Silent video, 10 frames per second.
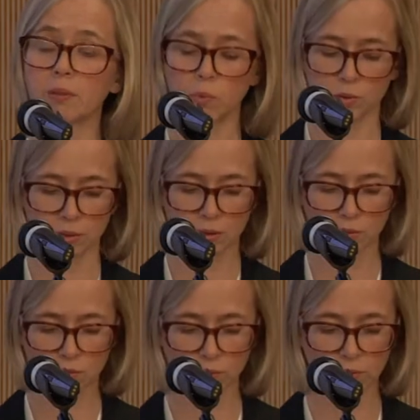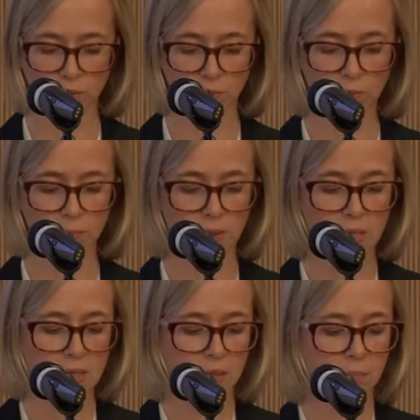and the Boston Consulting Group,
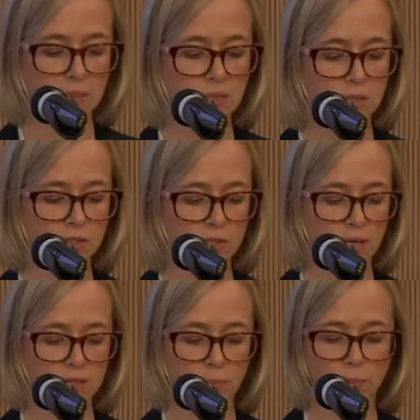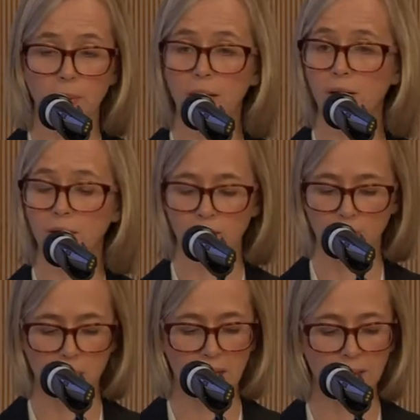BCG has prepared a
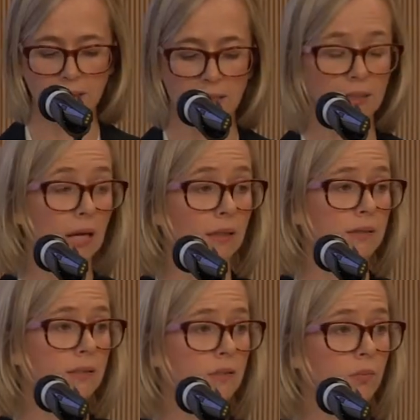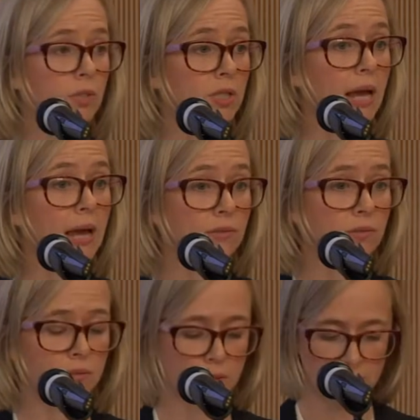compelling analysis which
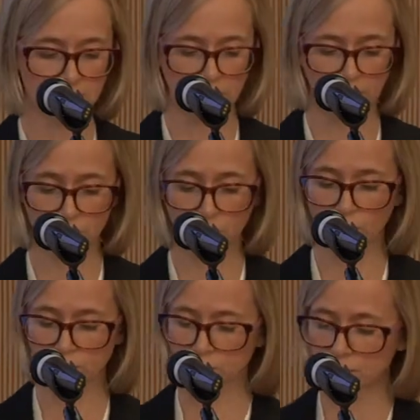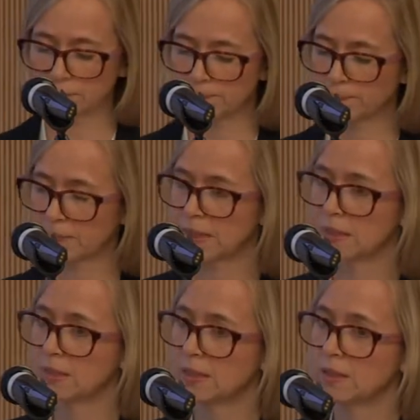answers this exact question.
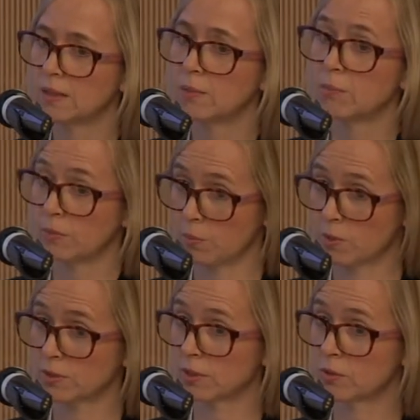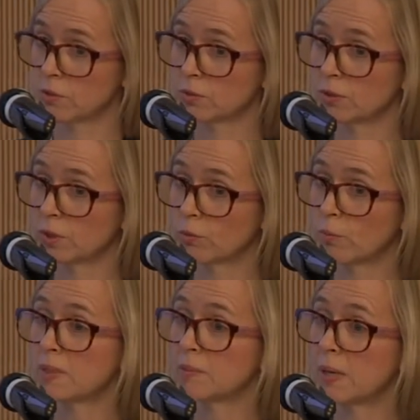The Boston Consulting
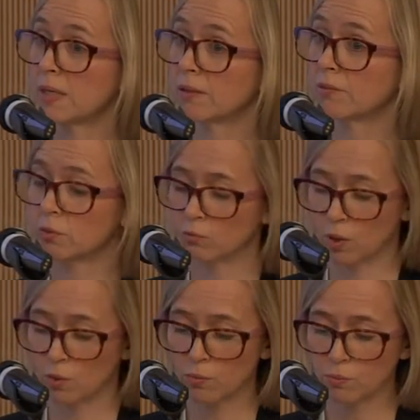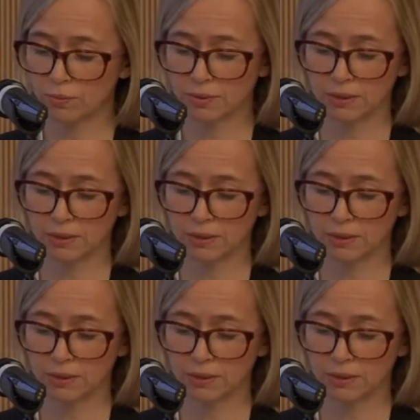Group, as many of you know,